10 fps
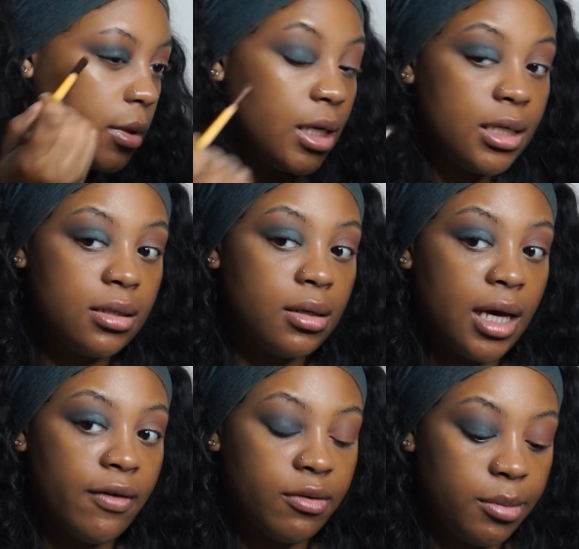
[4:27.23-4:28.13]
It doesn't
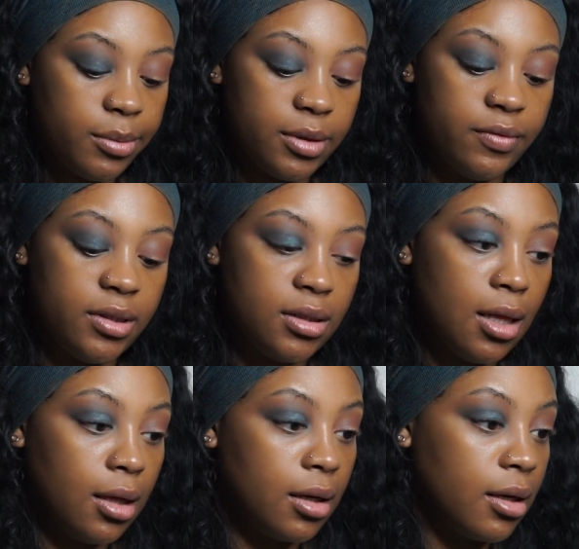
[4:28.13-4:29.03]
have to be perfect, it's
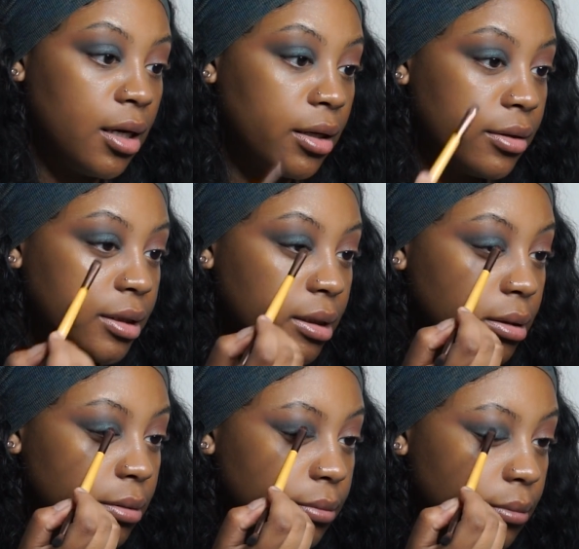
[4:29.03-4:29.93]
not like a cut
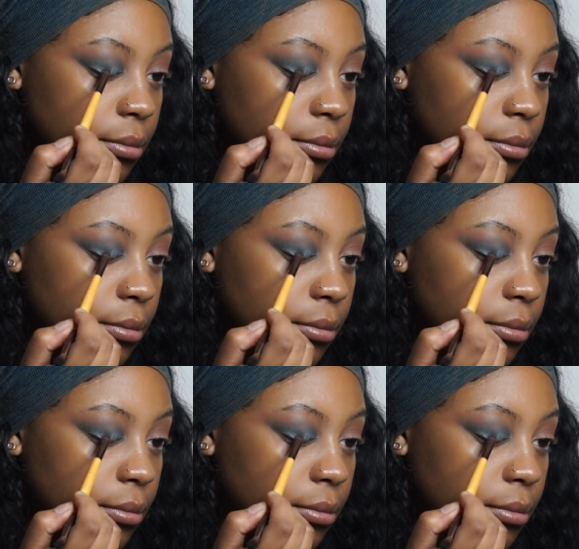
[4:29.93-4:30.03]
crease.